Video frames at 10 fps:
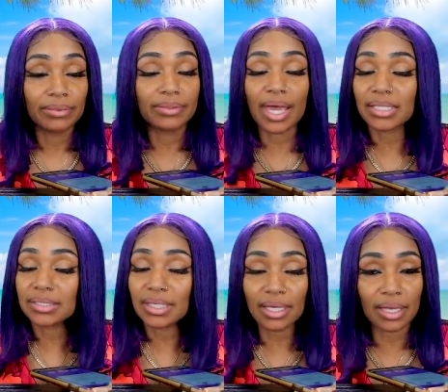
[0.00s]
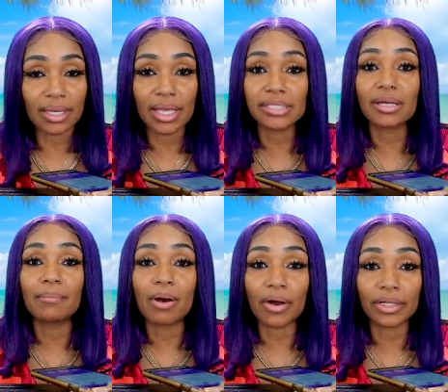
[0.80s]
that's it it's a
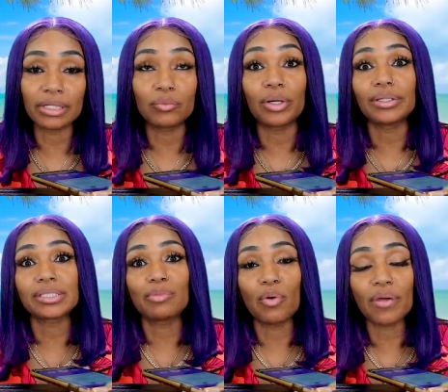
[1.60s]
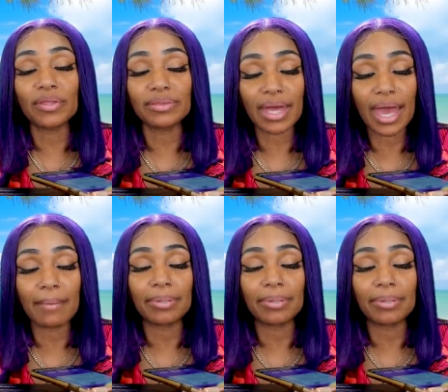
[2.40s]
marketing well it's more than that